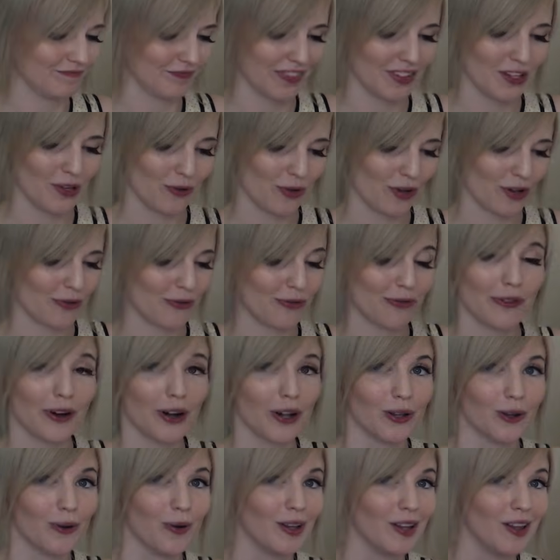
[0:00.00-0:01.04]
you can follow
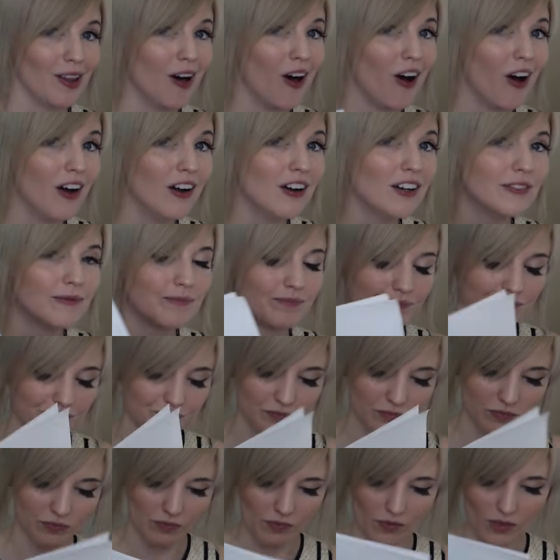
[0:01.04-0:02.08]
along
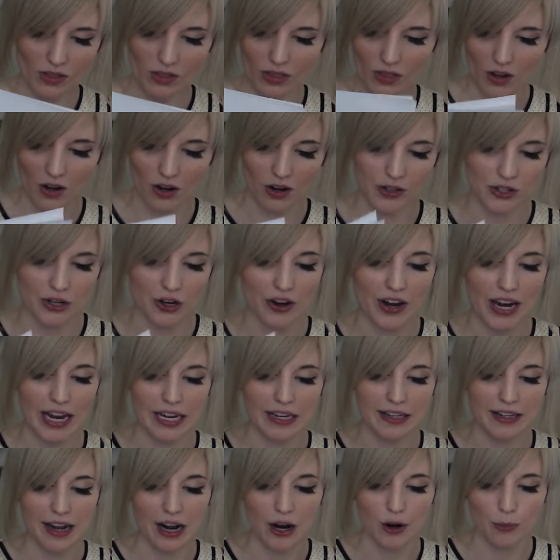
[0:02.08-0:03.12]
on your
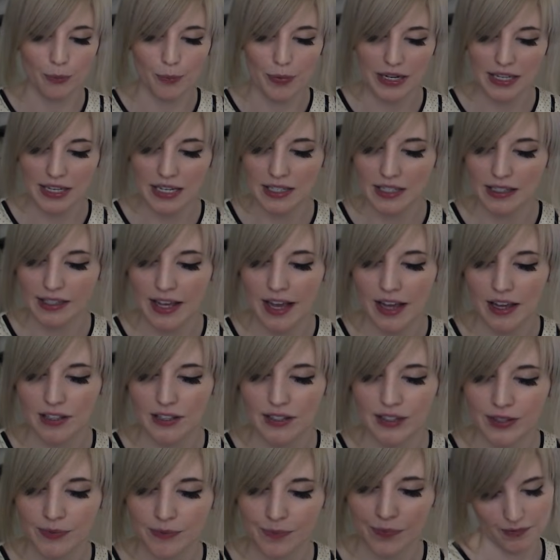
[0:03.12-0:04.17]
handout. But he
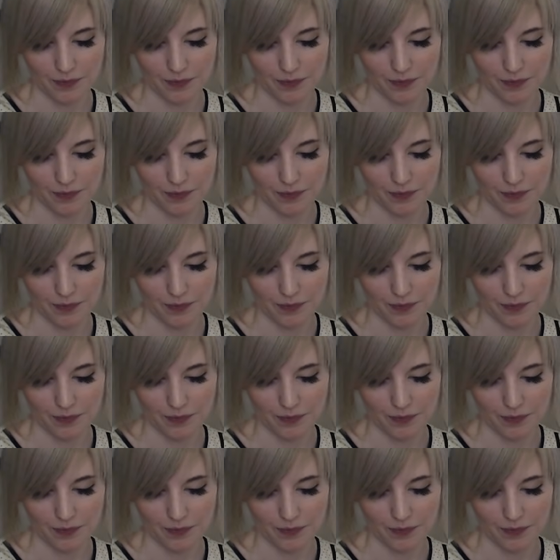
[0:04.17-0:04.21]
says,